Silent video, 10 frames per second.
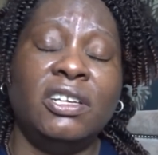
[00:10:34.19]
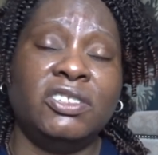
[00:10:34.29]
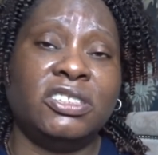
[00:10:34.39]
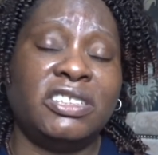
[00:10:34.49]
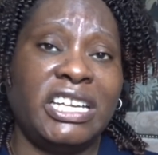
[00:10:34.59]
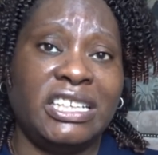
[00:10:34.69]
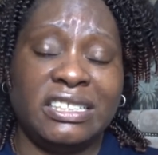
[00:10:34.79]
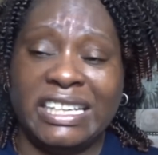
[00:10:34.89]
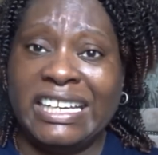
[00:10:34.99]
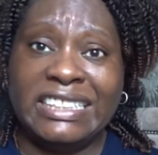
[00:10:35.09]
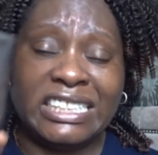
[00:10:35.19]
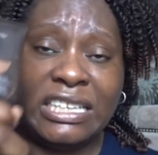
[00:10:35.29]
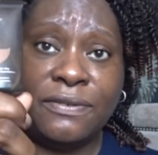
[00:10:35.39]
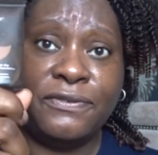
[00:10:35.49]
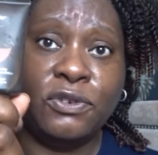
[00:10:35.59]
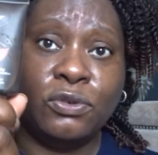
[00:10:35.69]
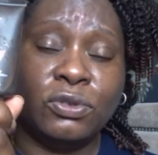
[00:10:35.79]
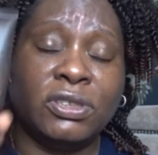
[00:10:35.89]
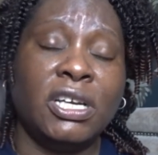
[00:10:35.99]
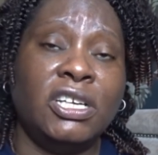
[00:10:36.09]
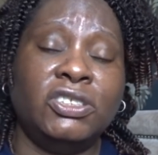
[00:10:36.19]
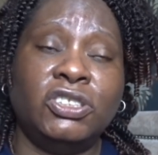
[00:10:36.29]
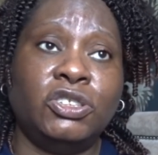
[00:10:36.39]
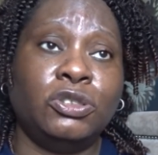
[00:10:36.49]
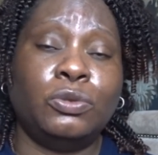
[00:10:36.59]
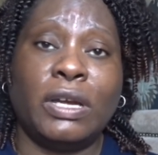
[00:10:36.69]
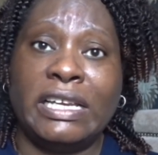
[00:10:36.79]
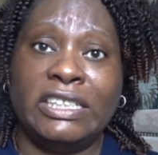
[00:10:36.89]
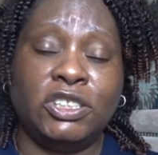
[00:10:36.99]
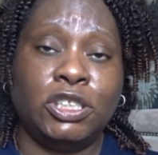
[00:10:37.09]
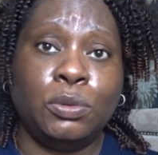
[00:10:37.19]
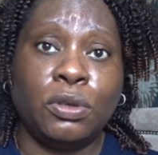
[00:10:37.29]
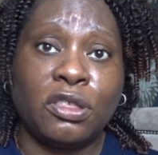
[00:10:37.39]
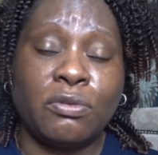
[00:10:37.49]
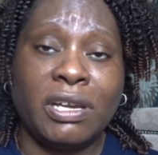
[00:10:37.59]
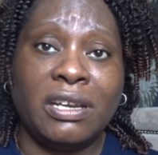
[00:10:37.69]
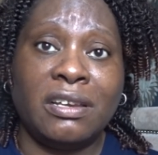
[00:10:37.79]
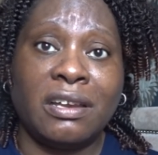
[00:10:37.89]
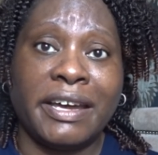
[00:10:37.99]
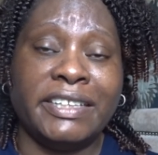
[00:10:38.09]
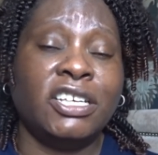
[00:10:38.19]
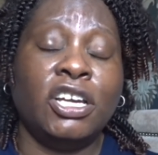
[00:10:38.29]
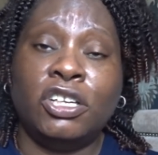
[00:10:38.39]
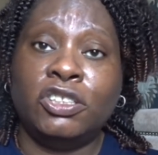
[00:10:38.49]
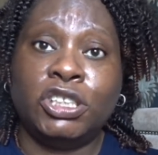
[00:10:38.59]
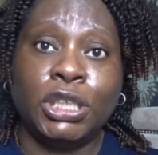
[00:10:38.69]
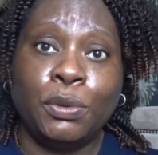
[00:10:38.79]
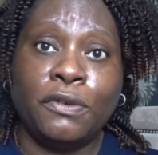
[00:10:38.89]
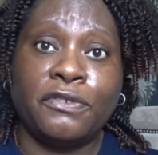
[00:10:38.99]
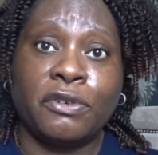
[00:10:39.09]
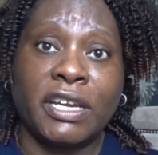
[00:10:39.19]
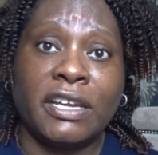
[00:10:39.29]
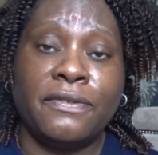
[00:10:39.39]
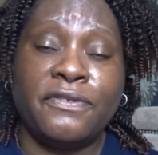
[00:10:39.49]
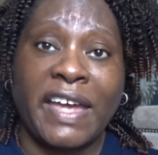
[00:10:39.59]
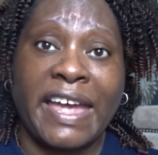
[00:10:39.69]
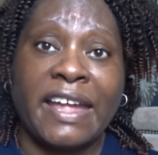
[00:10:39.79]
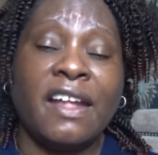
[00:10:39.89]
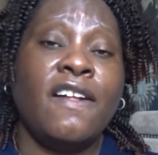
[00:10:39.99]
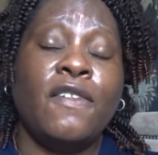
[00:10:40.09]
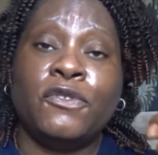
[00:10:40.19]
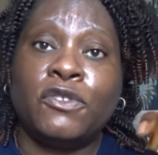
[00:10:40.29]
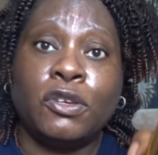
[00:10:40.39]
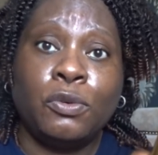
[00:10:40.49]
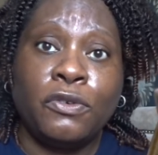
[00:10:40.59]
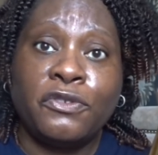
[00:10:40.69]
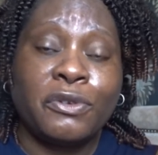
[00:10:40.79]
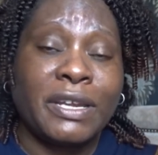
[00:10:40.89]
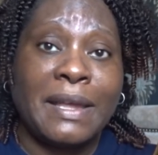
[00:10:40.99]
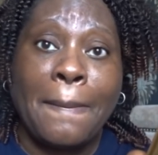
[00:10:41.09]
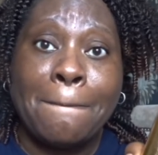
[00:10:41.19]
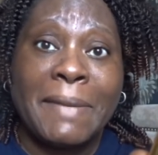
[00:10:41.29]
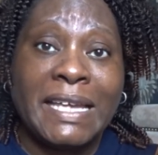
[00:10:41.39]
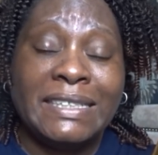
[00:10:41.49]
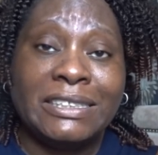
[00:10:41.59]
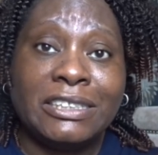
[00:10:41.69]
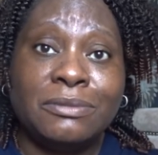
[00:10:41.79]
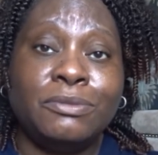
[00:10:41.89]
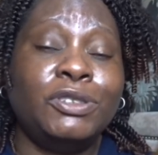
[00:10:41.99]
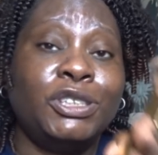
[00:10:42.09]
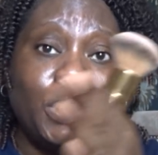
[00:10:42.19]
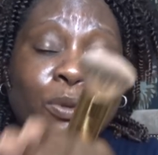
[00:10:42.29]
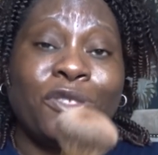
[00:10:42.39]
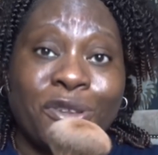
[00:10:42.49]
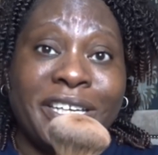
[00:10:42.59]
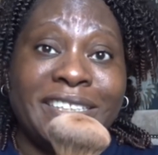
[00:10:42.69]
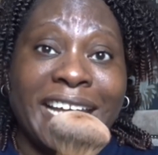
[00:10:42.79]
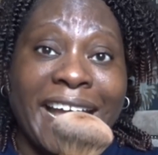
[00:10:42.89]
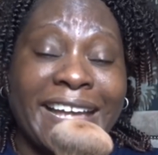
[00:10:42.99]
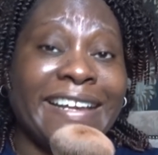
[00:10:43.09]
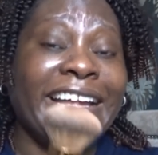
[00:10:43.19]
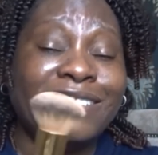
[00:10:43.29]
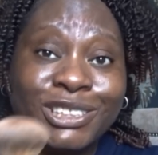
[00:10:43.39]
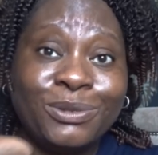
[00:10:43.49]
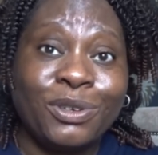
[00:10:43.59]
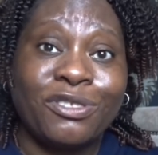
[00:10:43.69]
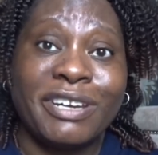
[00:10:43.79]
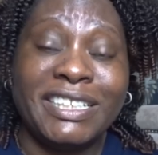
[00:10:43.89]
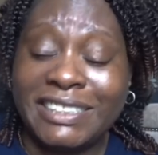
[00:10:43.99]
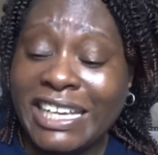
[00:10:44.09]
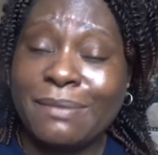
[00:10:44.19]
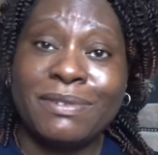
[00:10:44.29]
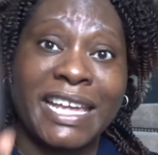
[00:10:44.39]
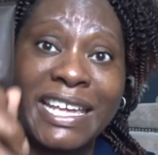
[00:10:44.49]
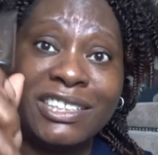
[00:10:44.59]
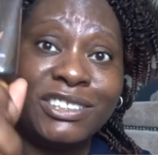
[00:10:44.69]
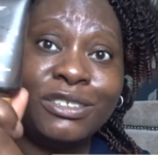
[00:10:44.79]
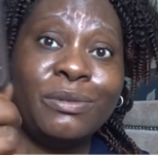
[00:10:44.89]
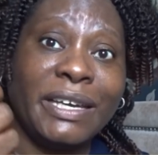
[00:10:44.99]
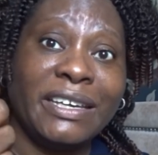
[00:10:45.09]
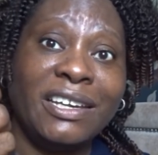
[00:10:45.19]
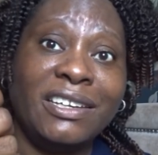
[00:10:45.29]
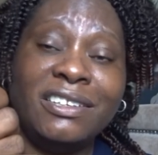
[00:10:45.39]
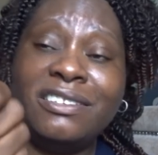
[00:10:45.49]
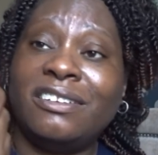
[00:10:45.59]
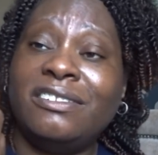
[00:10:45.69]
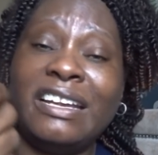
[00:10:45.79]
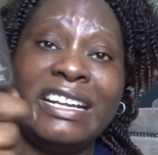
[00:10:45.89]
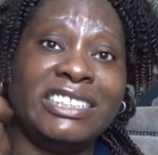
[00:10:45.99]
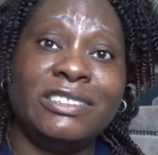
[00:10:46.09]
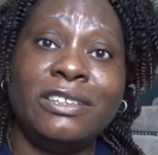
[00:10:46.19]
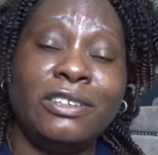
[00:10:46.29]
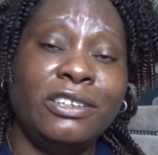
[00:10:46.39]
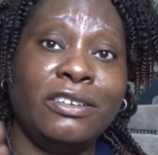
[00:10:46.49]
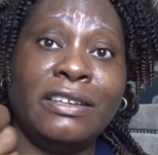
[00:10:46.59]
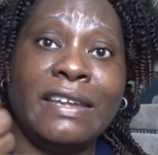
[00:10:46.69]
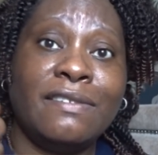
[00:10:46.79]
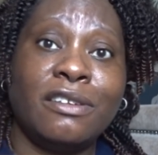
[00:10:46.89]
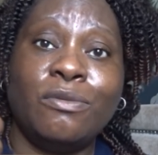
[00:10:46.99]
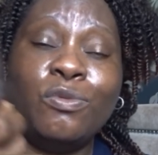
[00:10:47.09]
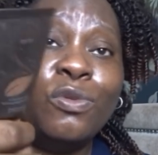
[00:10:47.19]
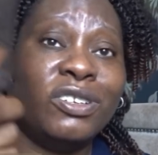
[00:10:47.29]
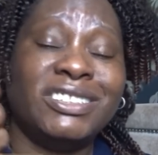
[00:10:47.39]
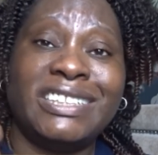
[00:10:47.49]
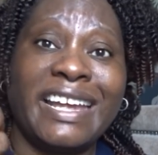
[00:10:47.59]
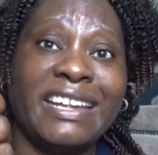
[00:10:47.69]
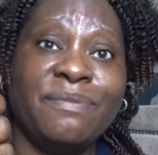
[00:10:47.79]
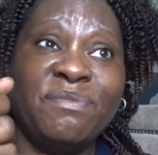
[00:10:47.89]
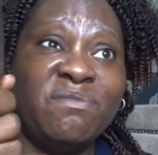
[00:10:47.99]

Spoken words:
So they can easily afford to do at least two or three light, two or three fair, two or three medium, two or three tan, and two or three deep. They can do it, you know, and that's still only going to give them, what, say,